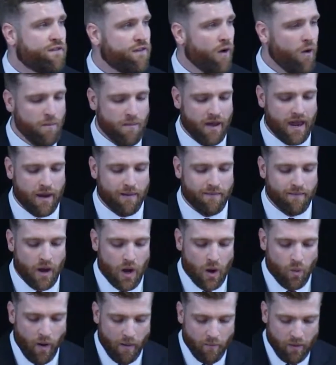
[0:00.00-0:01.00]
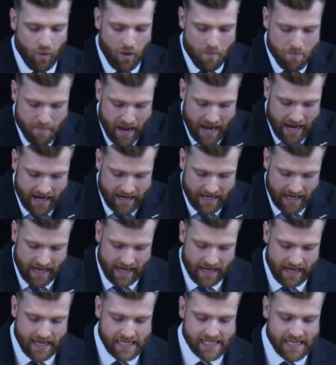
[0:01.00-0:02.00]
from Him when we were made
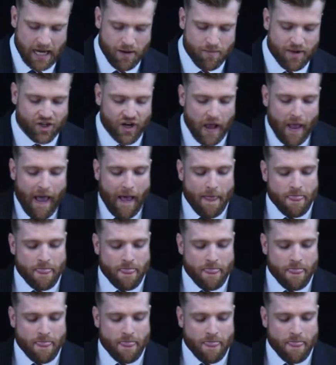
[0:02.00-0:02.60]
in His image.